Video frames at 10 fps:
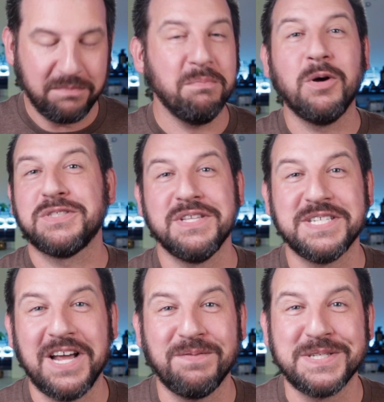Most of this
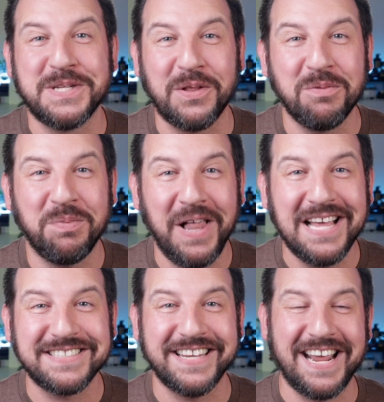stuff is still in
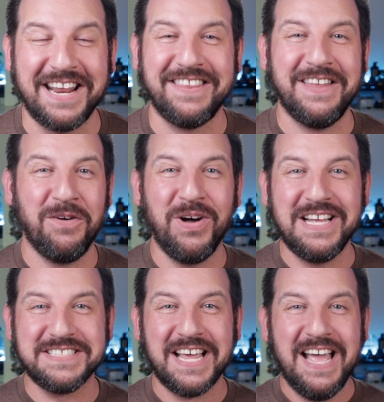plastic, anything that
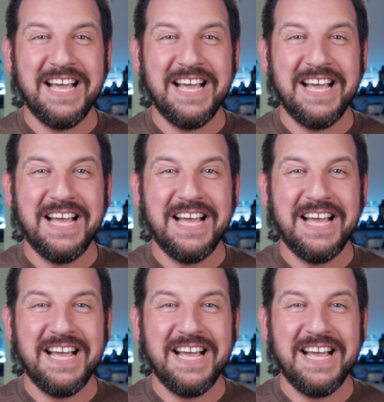was,